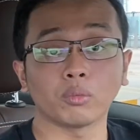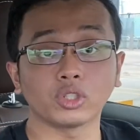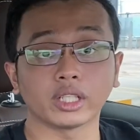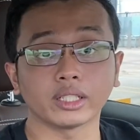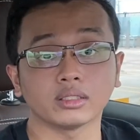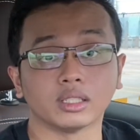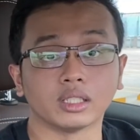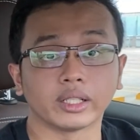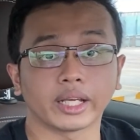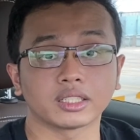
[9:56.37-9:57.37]
One more thing, the
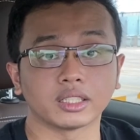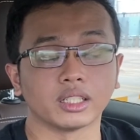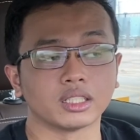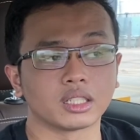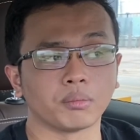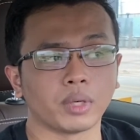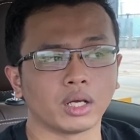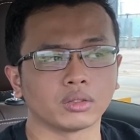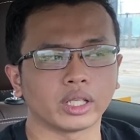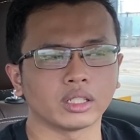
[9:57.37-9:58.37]
tax is
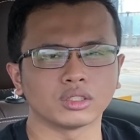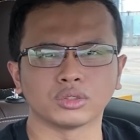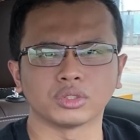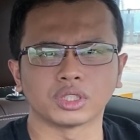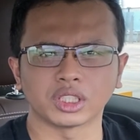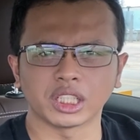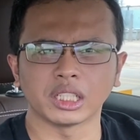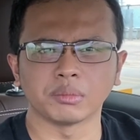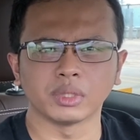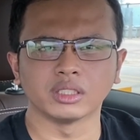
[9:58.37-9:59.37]
about 10 to
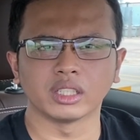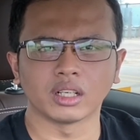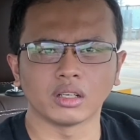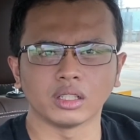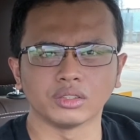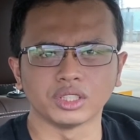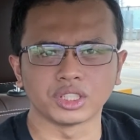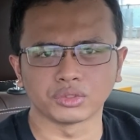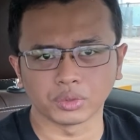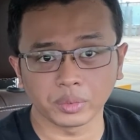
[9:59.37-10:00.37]
13 million
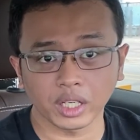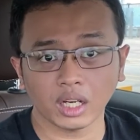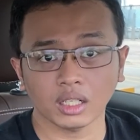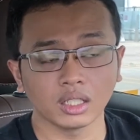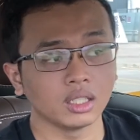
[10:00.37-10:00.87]
Indonesian rupiah.